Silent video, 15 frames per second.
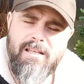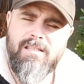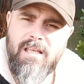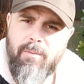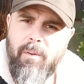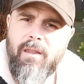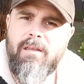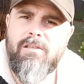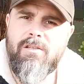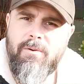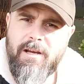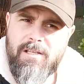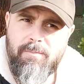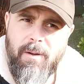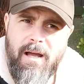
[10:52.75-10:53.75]
the ability to
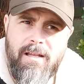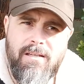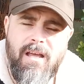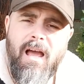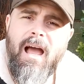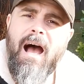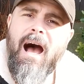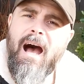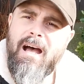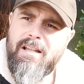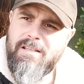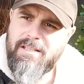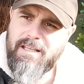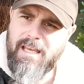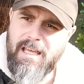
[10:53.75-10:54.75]
expand
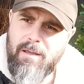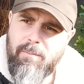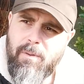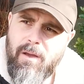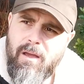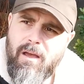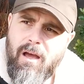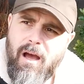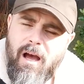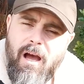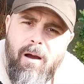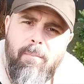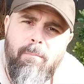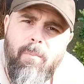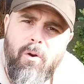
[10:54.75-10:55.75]
and keep
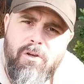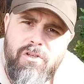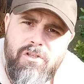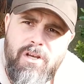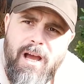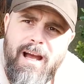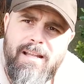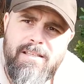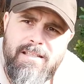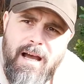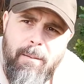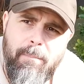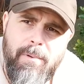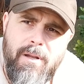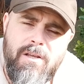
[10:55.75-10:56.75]
moisture and
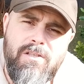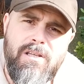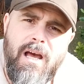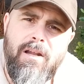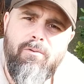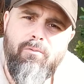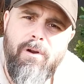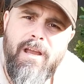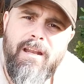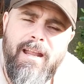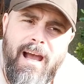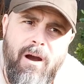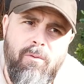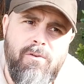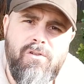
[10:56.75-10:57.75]
dampness and rain
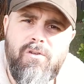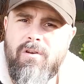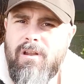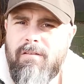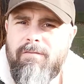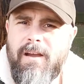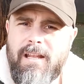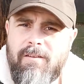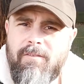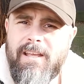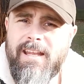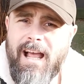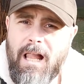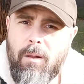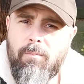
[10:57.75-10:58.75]
out, so it
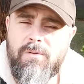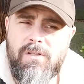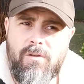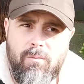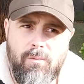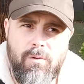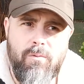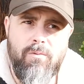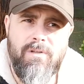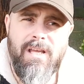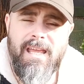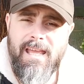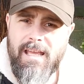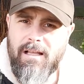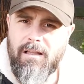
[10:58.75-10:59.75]
helps the wound
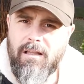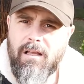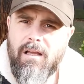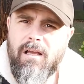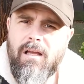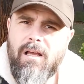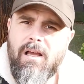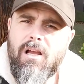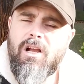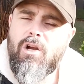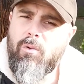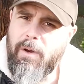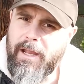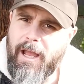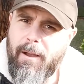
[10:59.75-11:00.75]
heal
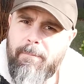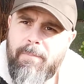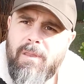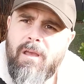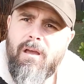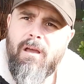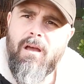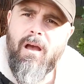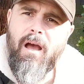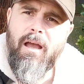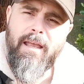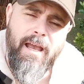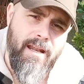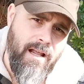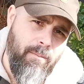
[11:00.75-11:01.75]
quicker.
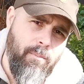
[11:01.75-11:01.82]
Again, I'll